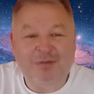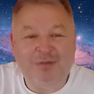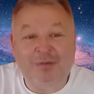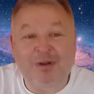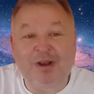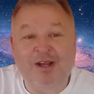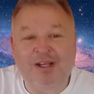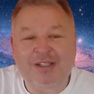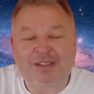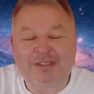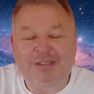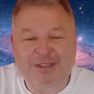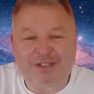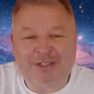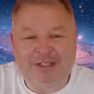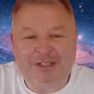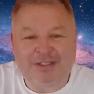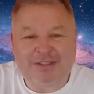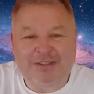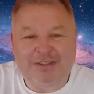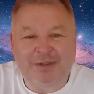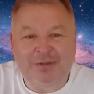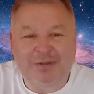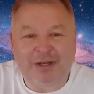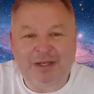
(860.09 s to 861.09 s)
Well, I
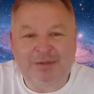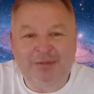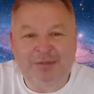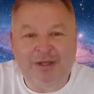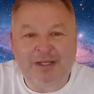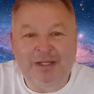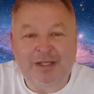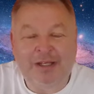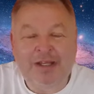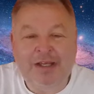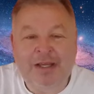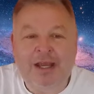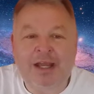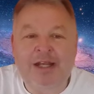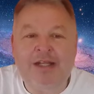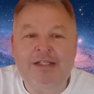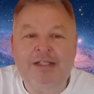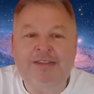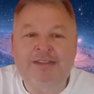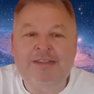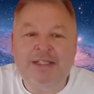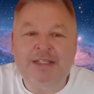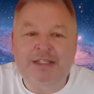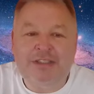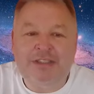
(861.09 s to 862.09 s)
certainly do anyway. And
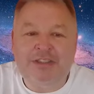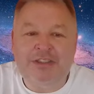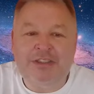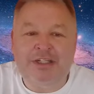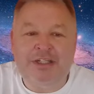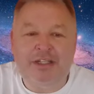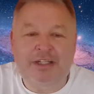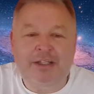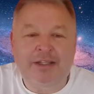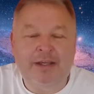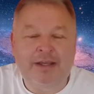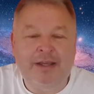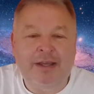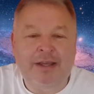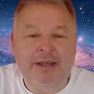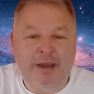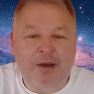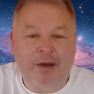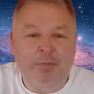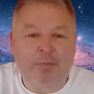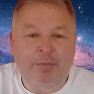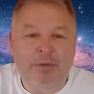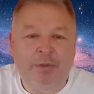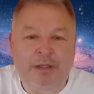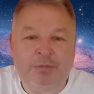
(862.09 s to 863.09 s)
essentially
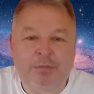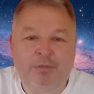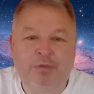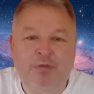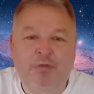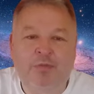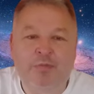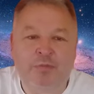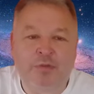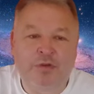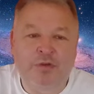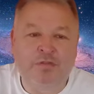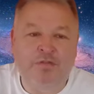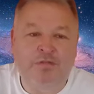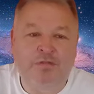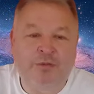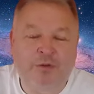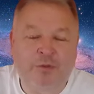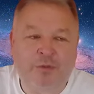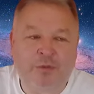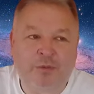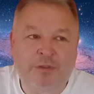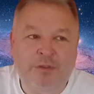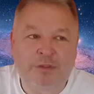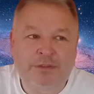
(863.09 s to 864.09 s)
help people move
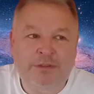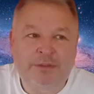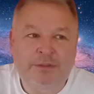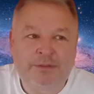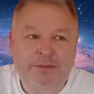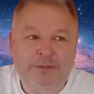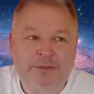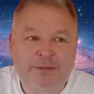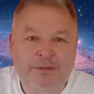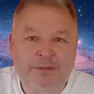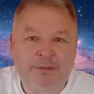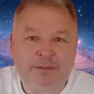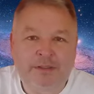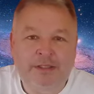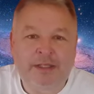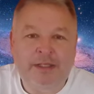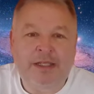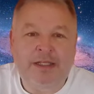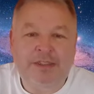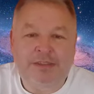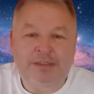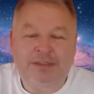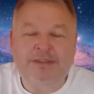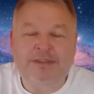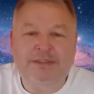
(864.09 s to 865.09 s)
forward
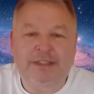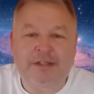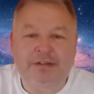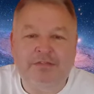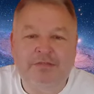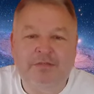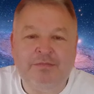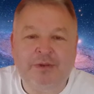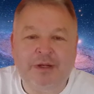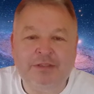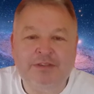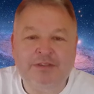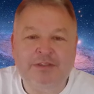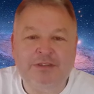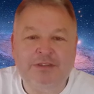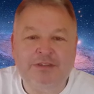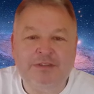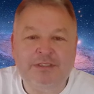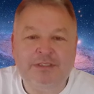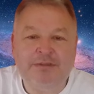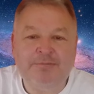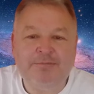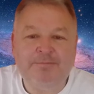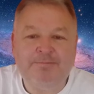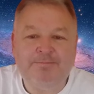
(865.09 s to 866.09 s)
into
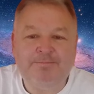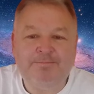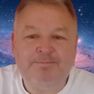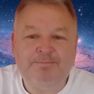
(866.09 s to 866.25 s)
self-mastery.